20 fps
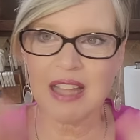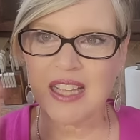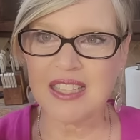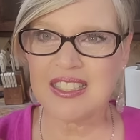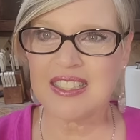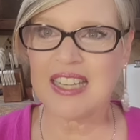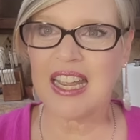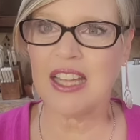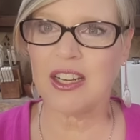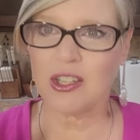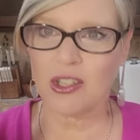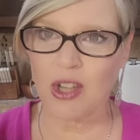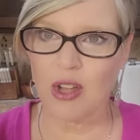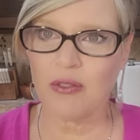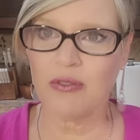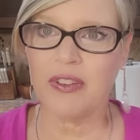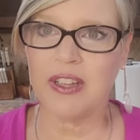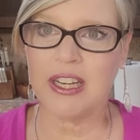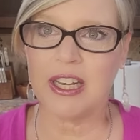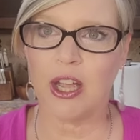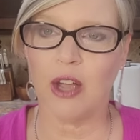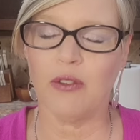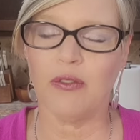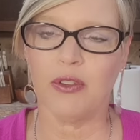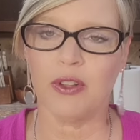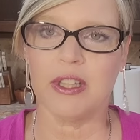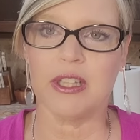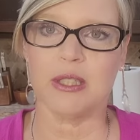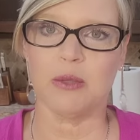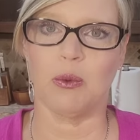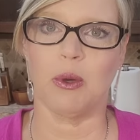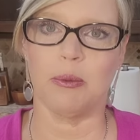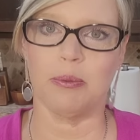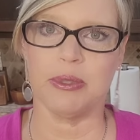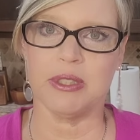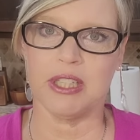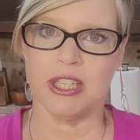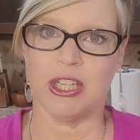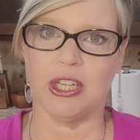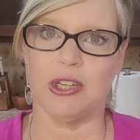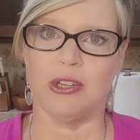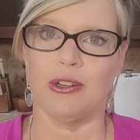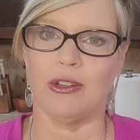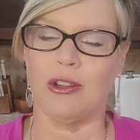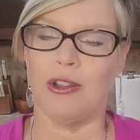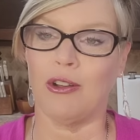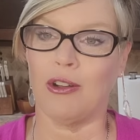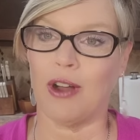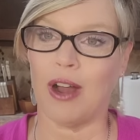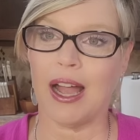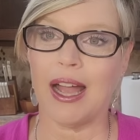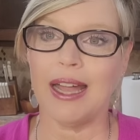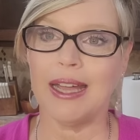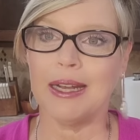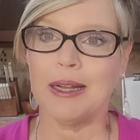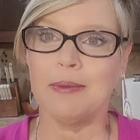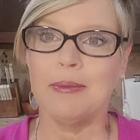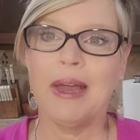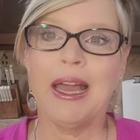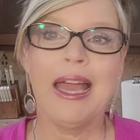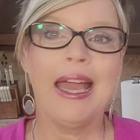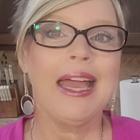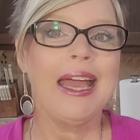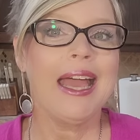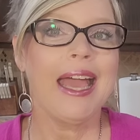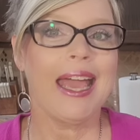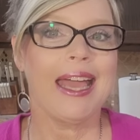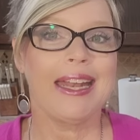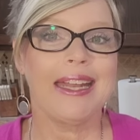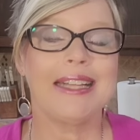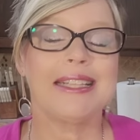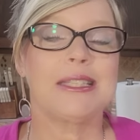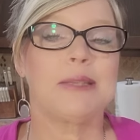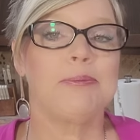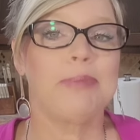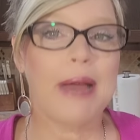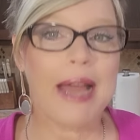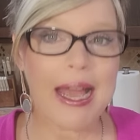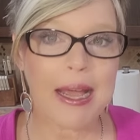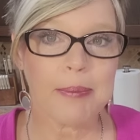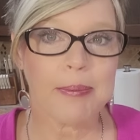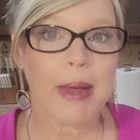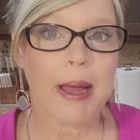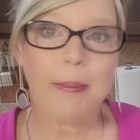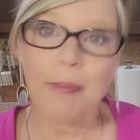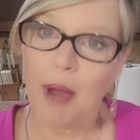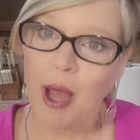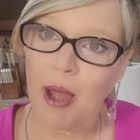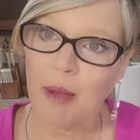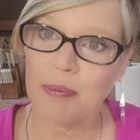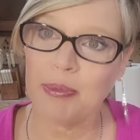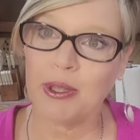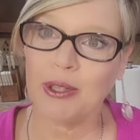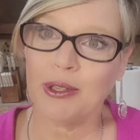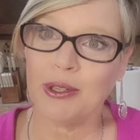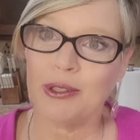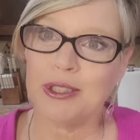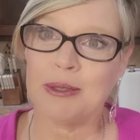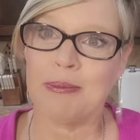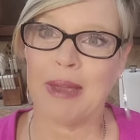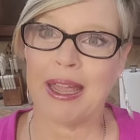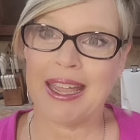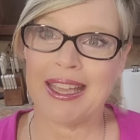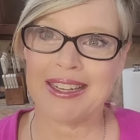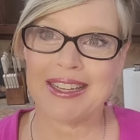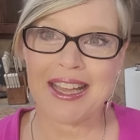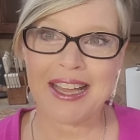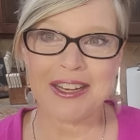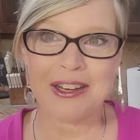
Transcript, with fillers: a standalone video for this one particular item, and it's backed by popular demand.